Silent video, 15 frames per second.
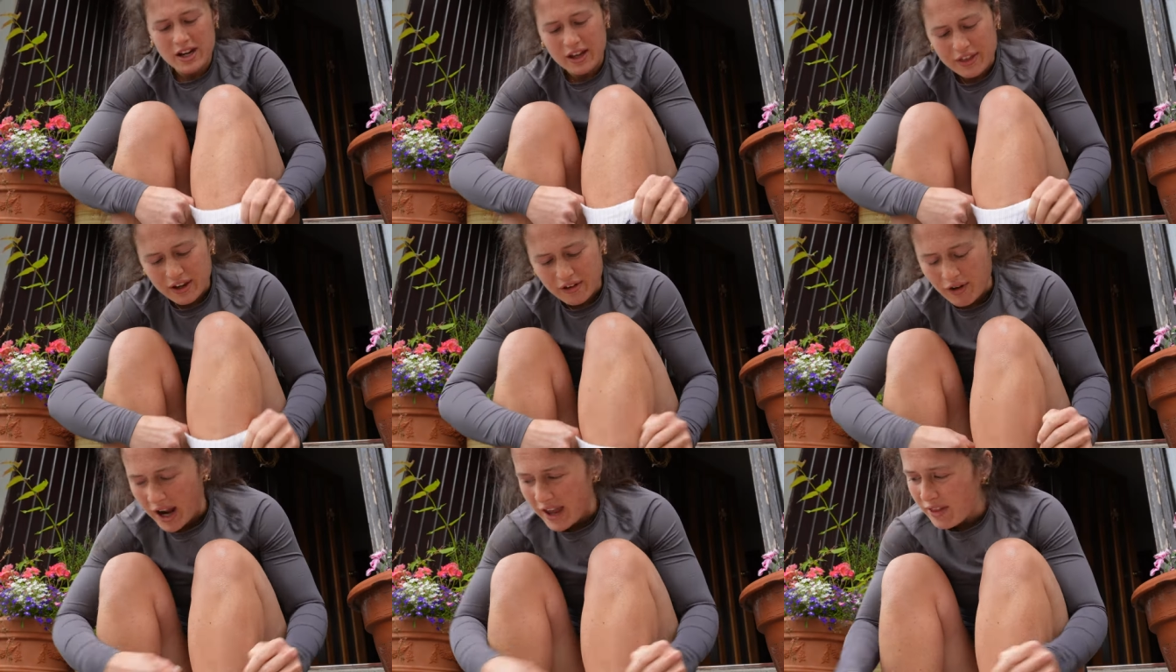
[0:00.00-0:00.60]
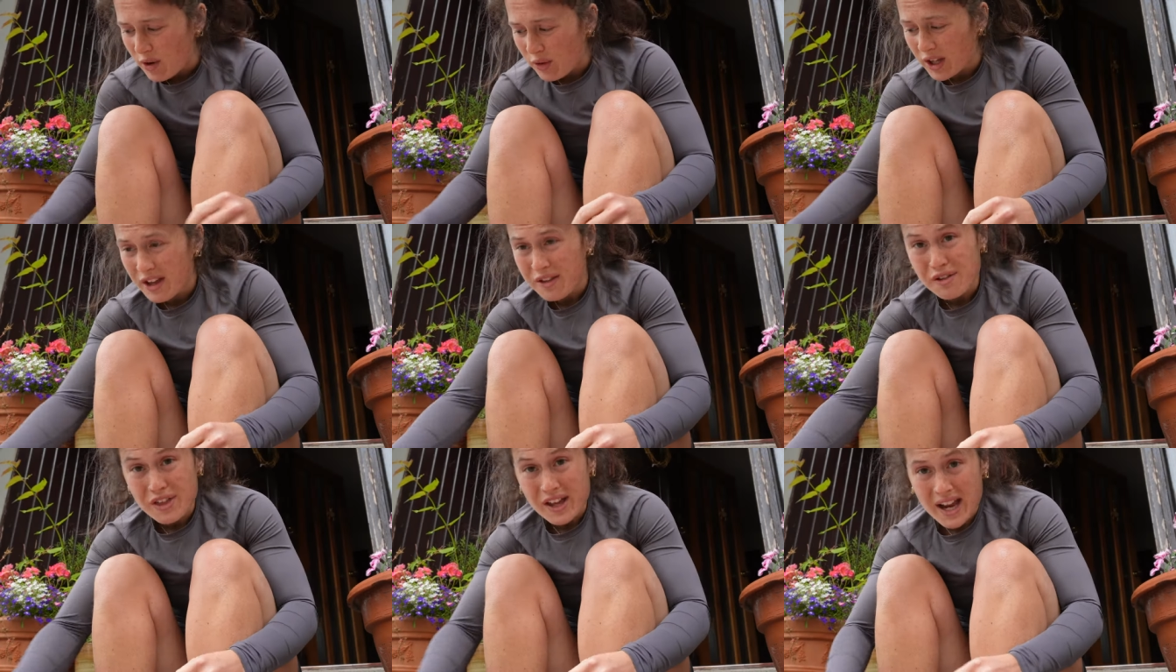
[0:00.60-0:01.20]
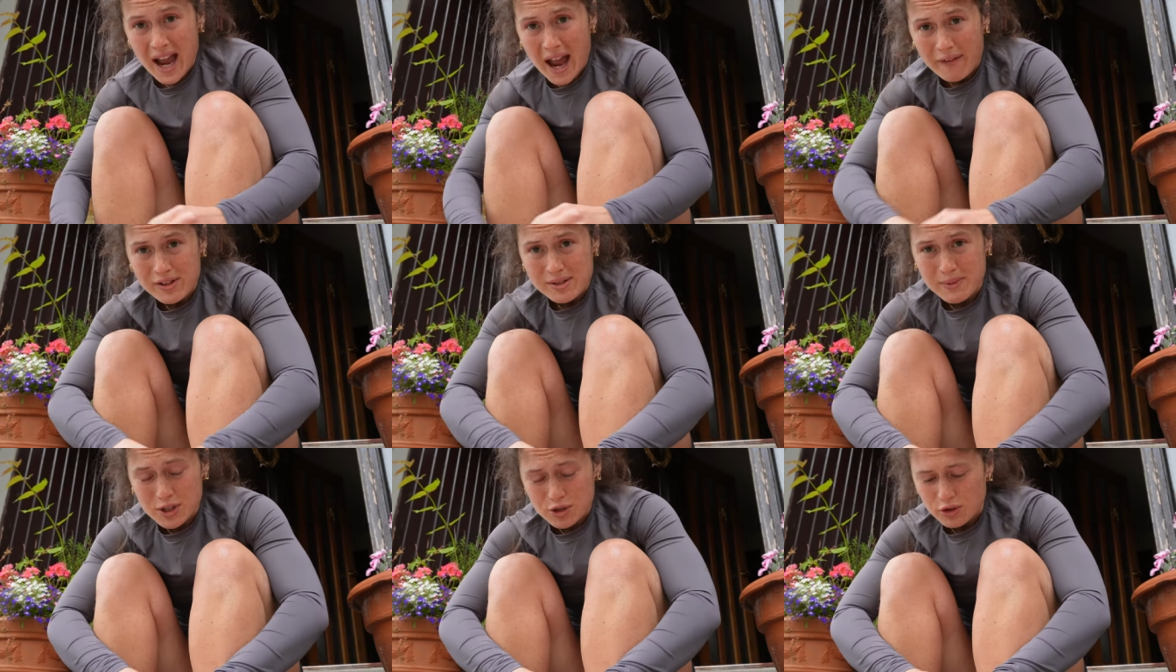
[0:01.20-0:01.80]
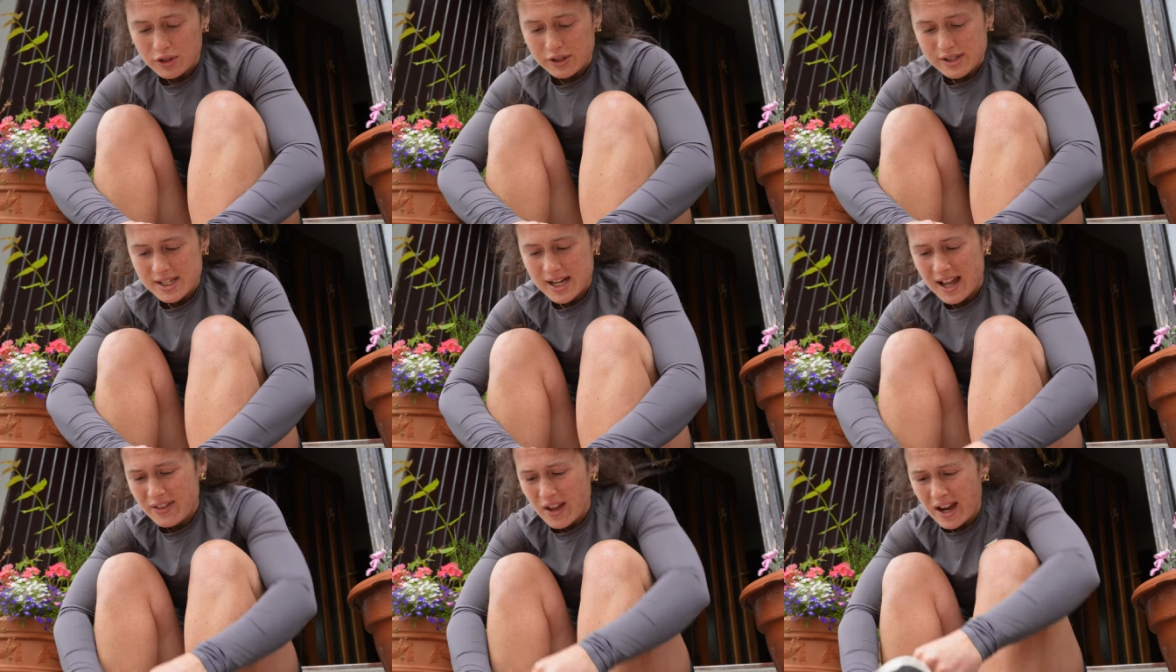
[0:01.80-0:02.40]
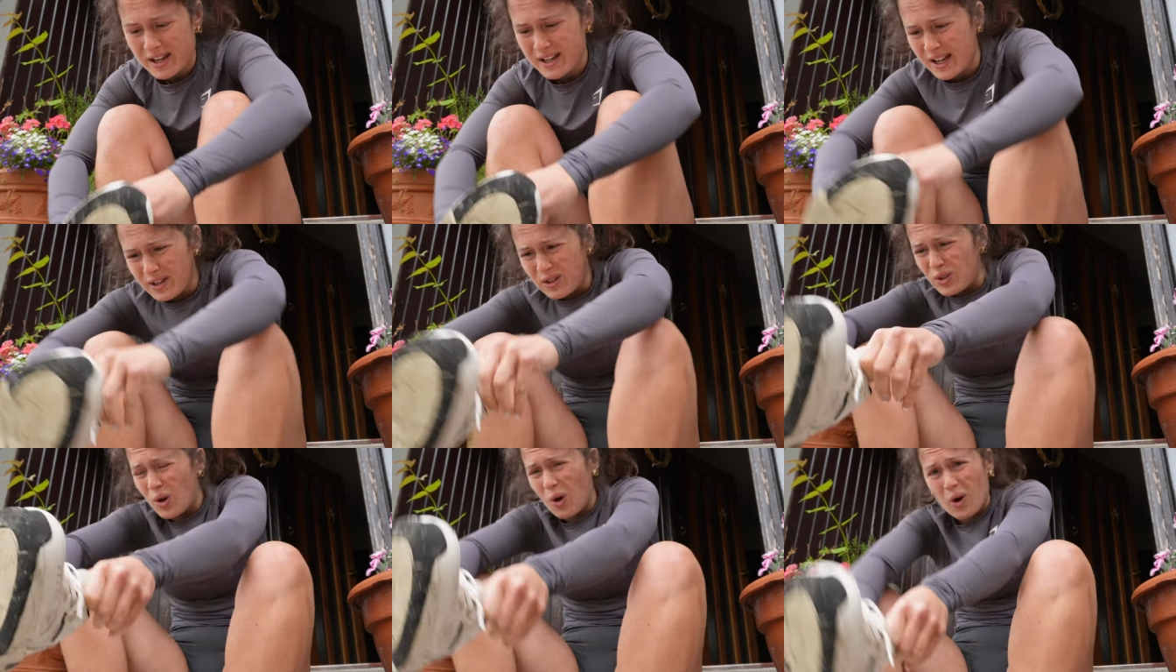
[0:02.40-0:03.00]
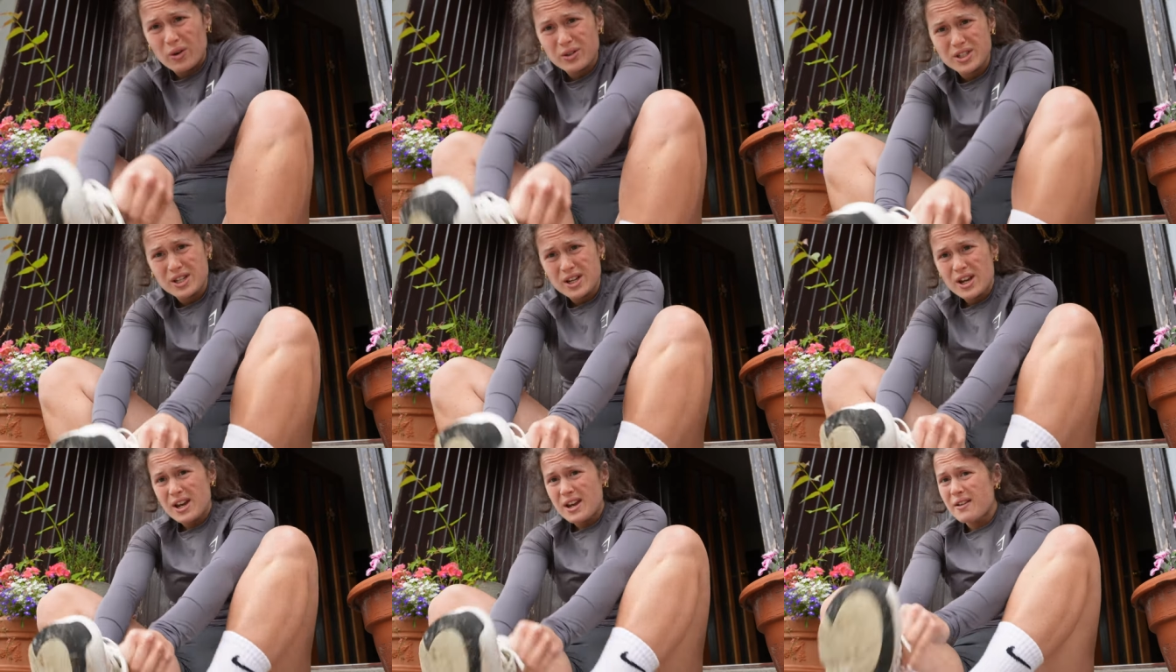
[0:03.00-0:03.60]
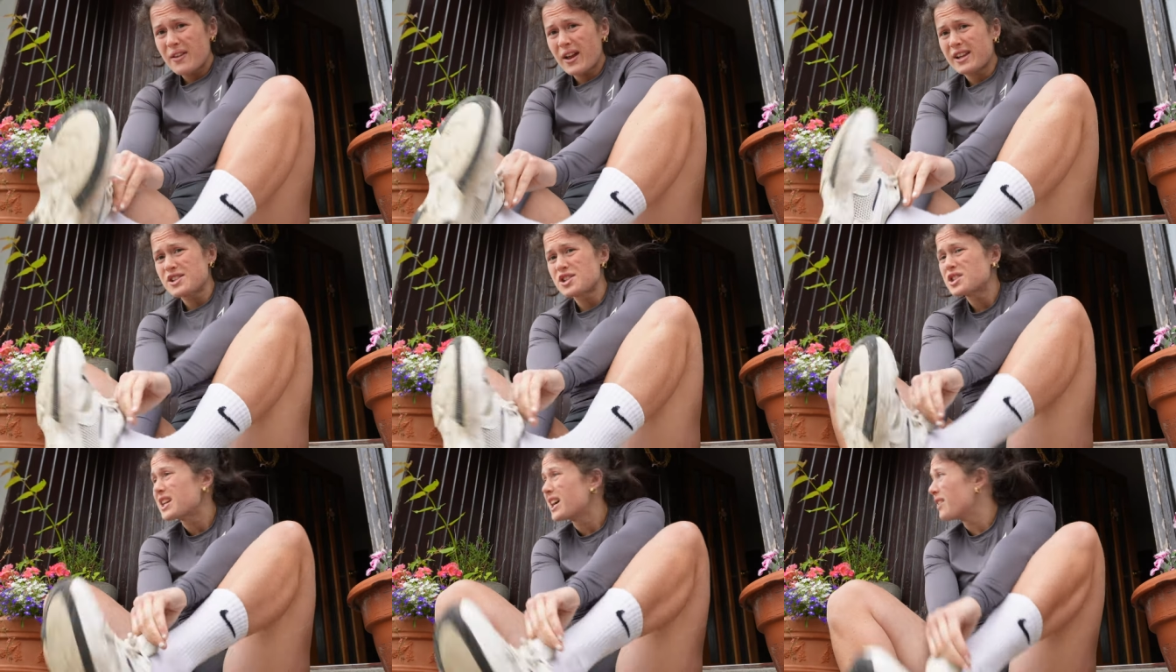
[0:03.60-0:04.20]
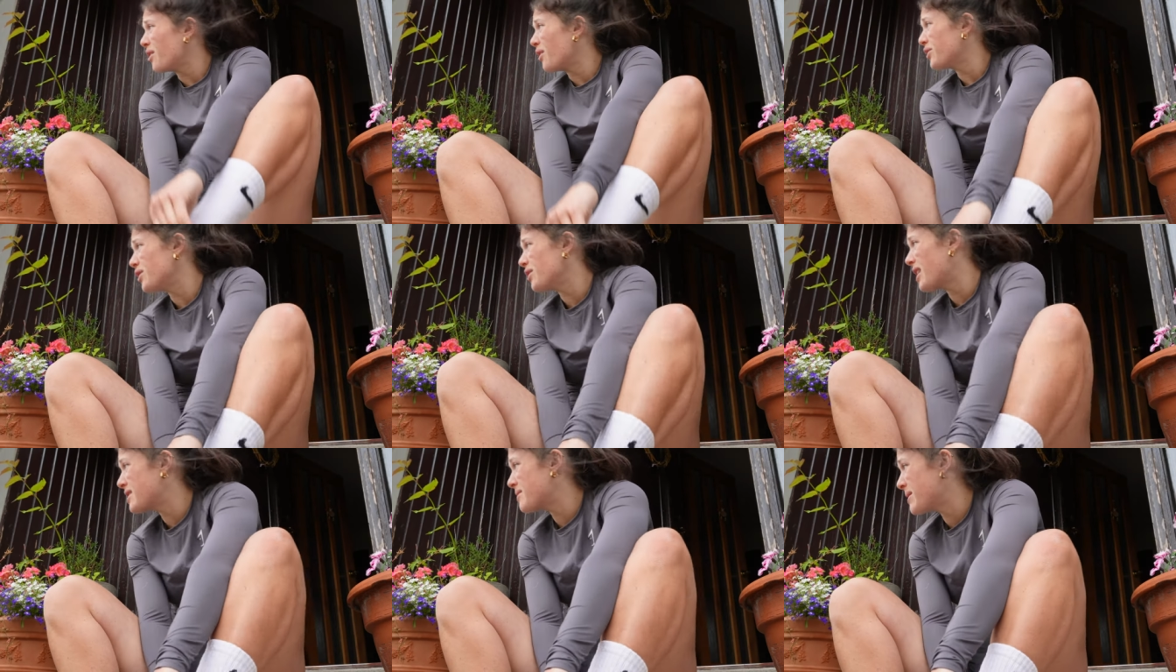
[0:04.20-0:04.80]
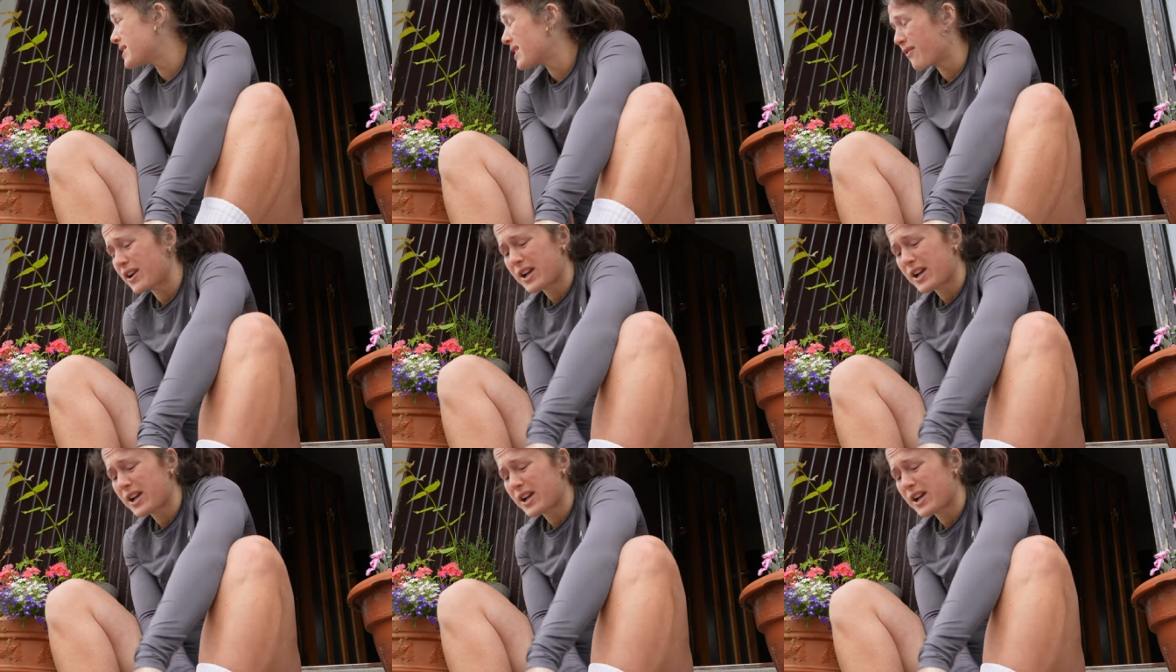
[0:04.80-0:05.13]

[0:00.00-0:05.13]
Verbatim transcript: nothing, right? The only other thing I have is my Jordans and I cannot, I just cannot do that to myself.